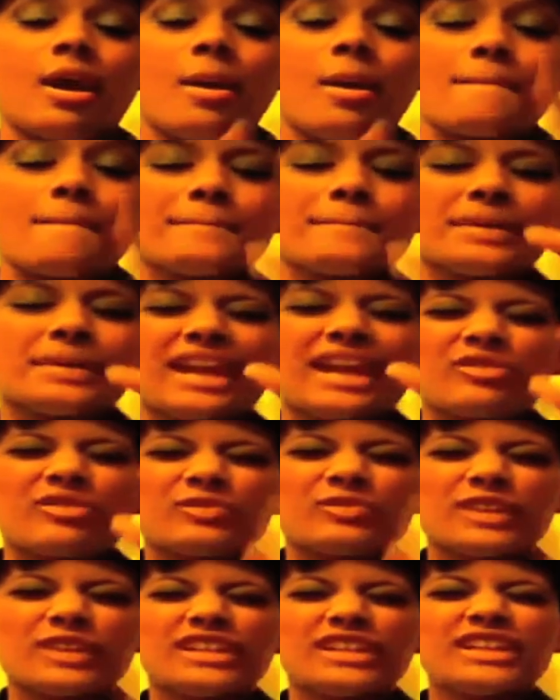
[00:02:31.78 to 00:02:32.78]
But I
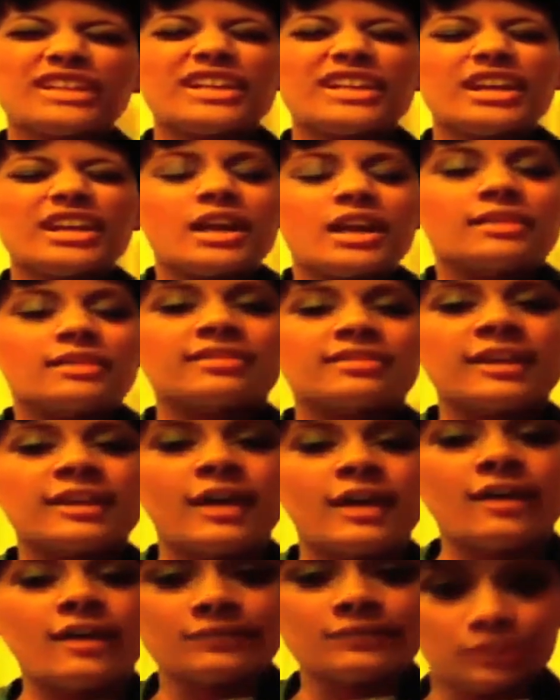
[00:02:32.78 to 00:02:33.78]
really loved
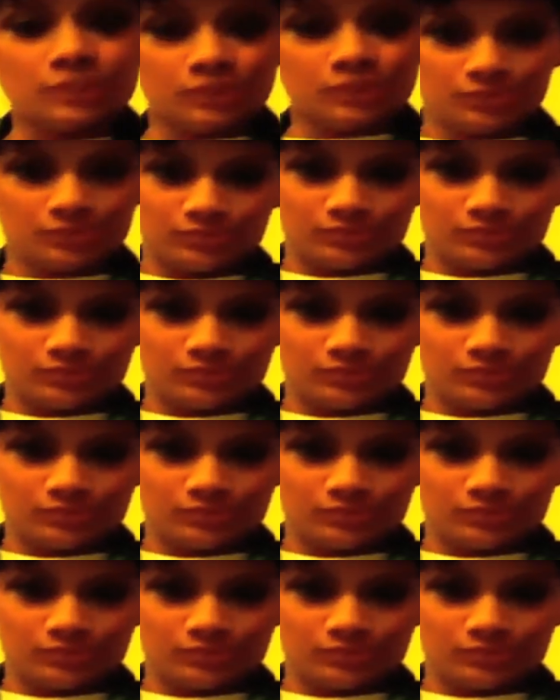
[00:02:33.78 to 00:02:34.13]
you.